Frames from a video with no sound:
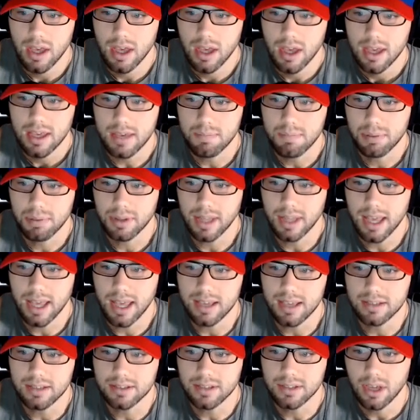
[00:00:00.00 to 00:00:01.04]
He
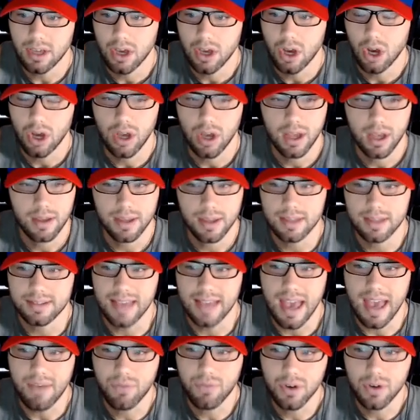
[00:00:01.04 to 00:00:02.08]
plays, his
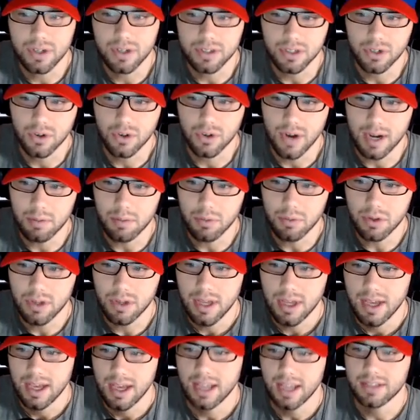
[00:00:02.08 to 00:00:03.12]
effort is incredible.
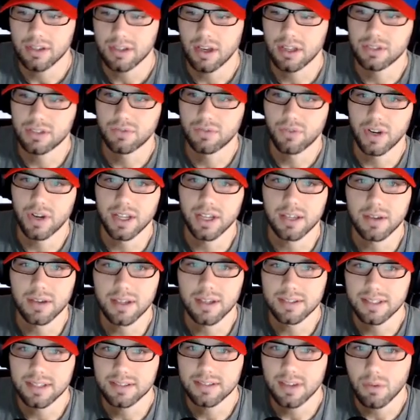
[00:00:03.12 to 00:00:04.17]
It's funny
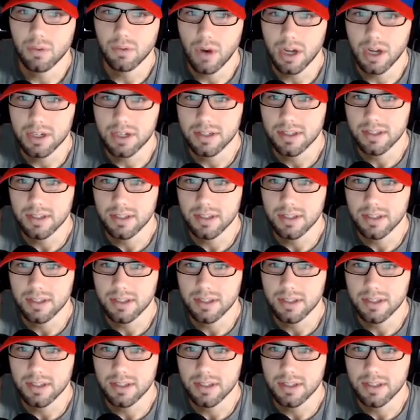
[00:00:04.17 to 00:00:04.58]
because as I watch